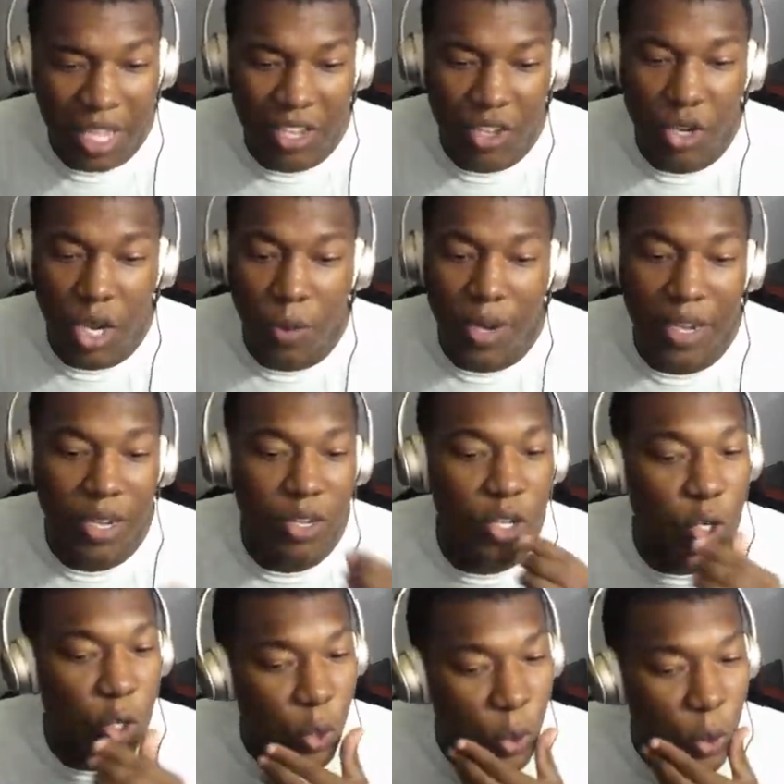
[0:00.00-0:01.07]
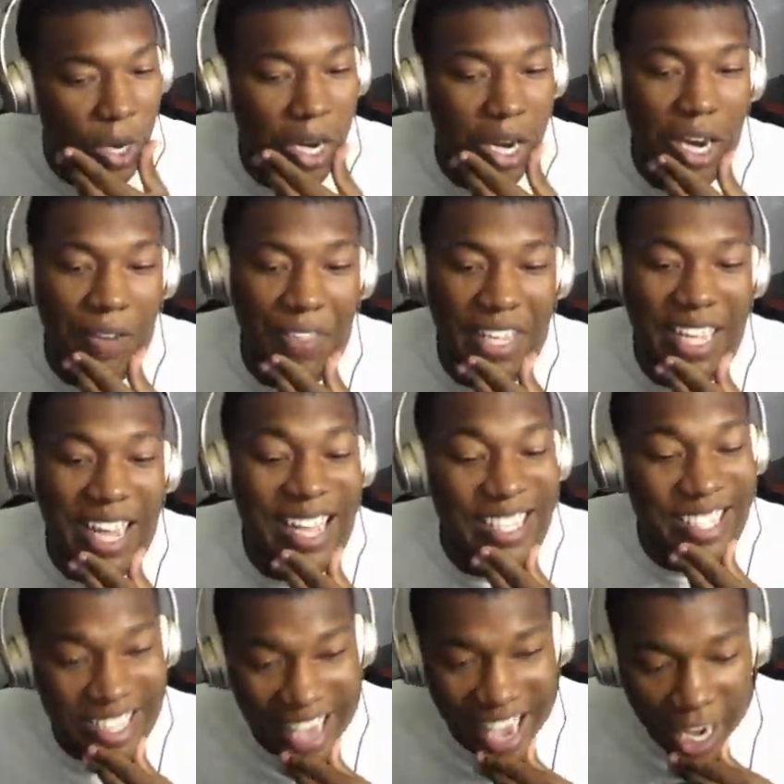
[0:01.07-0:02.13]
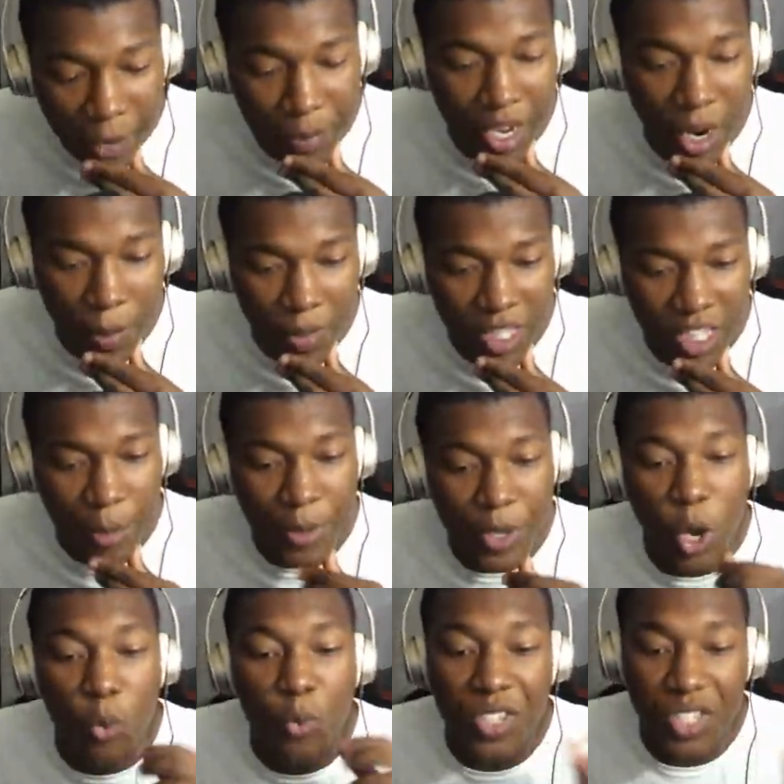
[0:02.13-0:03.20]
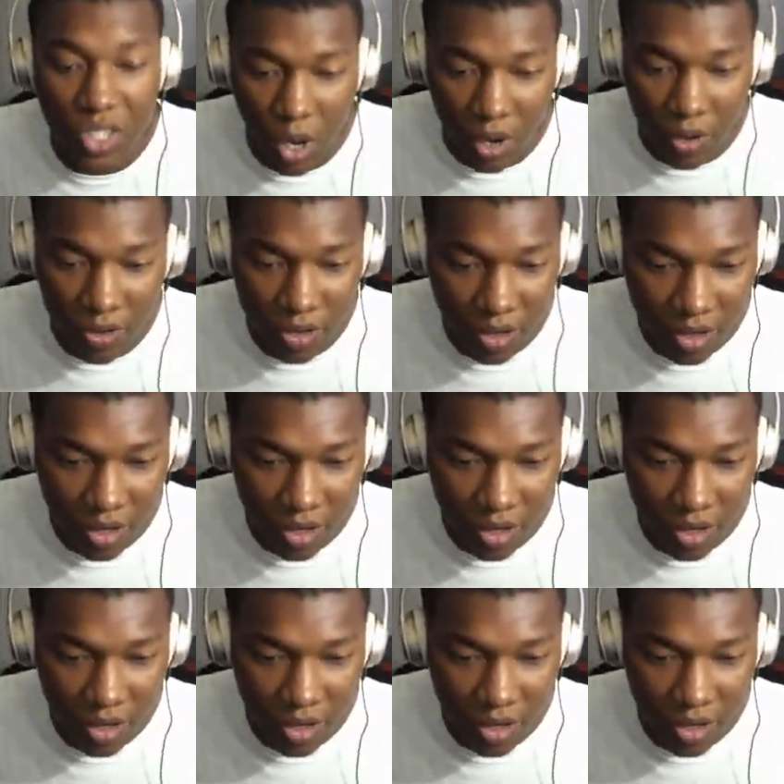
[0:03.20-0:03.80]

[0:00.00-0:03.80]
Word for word: be like, you know what? Cool. The guy's tacking me up. Let me go restart.